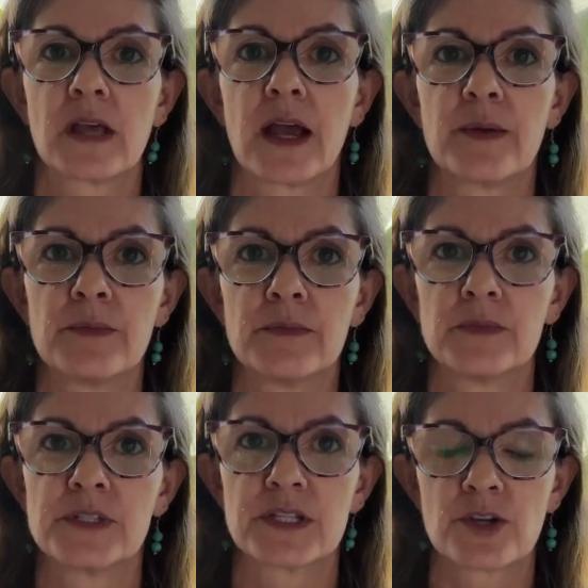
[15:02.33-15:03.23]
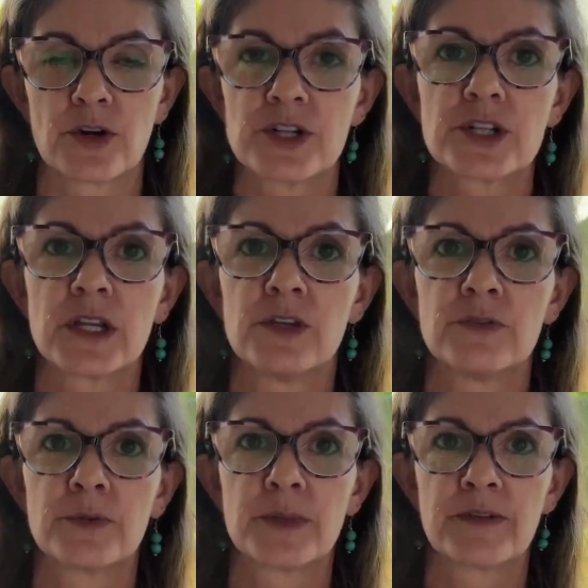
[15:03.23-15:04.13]
I'm discouraging you
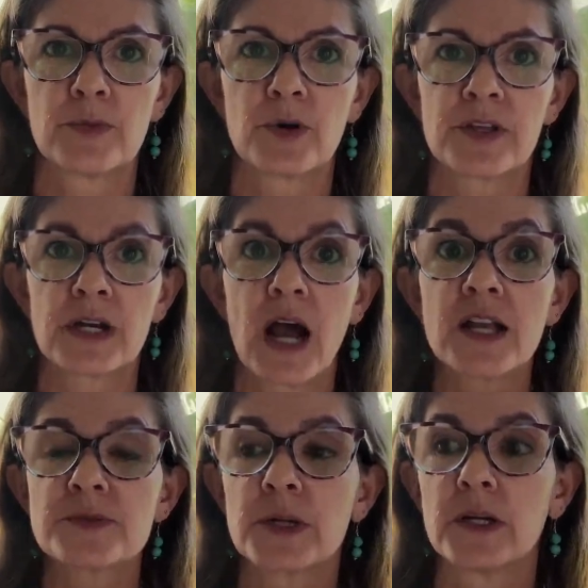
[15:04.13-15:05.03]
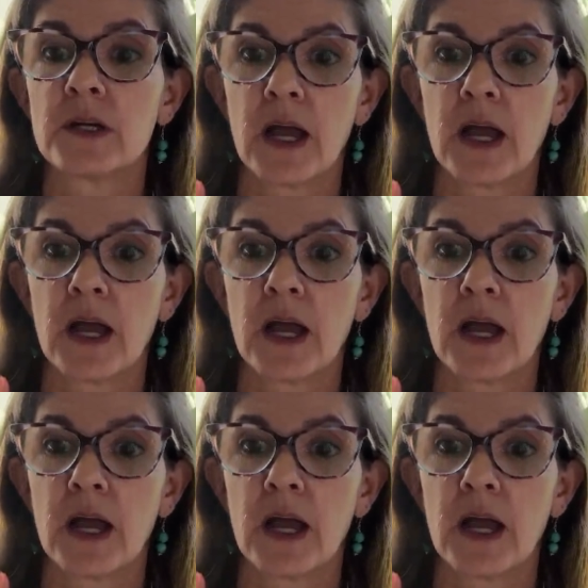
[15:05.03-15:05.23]
from giving birth in a hospital.